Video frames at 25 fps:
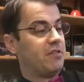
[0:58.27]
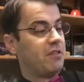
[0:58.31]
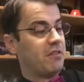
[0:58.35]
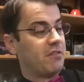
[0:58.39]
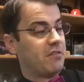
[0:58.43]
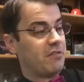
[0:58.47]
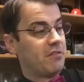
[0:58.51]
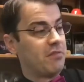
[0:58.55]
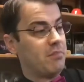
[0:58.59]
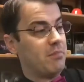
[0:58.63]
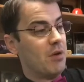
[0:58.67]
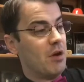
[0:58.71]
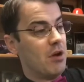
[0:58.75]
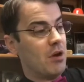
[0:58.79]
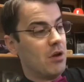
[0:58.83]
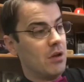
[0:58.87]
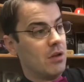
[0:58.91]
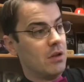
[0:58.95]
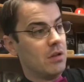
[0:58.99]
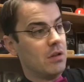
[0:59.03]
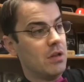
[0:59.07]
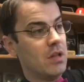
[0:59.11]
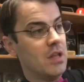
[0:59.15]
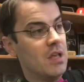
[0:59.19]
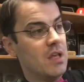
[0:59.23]
the
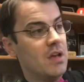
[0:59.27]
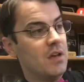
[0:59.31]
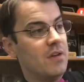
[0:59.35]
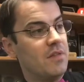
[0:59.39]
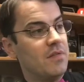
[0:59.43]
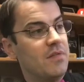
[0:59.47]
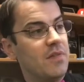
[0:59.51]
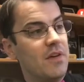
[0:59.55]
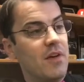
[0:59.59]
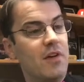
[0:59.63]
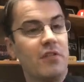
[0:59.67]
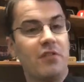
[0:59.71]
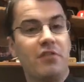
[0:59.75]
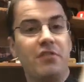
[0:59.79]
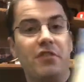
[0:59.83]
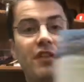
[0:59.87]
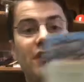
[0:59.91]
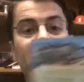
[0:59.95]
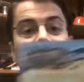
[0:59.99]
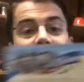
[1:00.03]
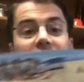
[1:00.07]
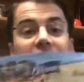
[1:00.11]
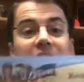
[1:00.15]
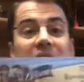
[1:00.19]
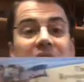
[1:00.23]
small
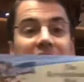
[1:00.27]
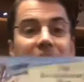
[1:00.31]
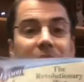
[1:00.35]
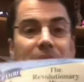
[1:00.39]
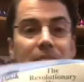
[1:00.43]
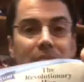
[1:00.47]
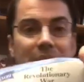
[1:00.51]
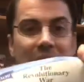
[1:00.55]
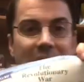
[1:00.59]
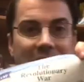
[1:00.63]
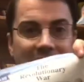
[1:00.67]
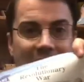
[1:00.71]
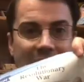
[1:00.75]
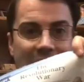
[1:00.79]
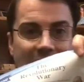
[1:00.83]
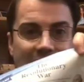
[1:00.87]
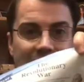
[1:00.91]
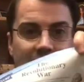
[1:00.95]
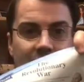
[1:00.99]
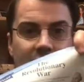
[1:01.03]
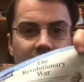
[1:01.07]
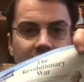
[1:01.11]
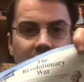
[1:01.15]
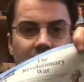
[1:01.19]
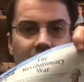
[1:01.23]
versus the mighty,
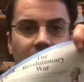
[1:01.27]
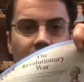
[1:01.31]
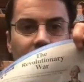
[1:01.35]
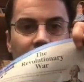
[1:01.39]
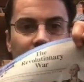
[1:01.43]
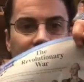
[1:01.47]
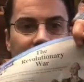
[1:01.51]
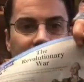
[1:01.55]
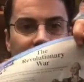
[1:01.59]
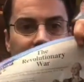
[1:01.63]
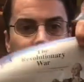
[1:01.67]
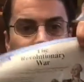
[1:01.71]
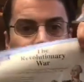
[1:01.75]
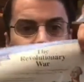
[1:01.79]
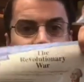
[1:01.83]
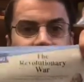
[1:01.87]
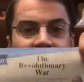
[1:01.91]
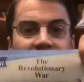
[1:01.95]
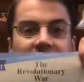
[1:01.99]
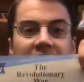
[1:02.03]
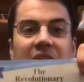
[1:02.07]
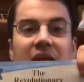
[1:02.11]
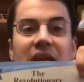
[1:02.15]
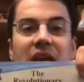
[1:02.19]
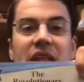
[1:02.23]
okay?
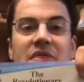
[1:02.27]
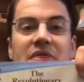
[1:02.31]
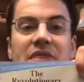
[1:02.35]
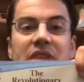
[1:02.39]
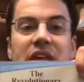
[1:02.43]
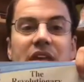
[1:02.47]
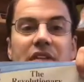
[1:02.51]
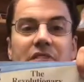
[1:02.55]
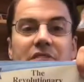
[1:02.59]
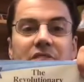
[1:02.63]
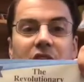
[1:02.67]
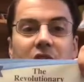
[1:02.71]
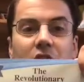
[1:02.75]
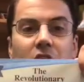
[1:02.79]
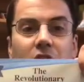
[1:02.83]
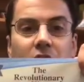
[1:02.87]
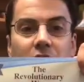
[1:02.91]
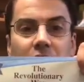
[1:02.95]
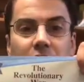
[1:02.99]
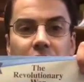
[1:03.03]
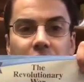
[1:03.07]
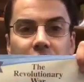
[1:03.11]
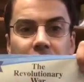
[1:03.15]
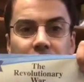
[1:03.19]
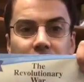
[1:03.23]
And this
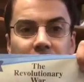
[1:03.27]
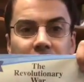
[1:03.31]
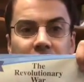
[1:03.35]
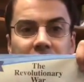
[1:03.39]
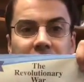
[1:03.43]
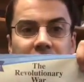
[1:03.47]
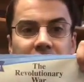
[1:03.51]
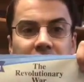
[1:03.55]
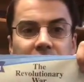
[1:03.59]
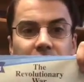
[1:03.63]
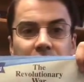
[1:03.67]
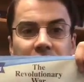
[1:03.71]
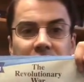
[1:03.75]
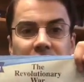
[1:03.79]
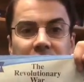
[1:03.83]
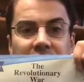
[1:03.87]
article is going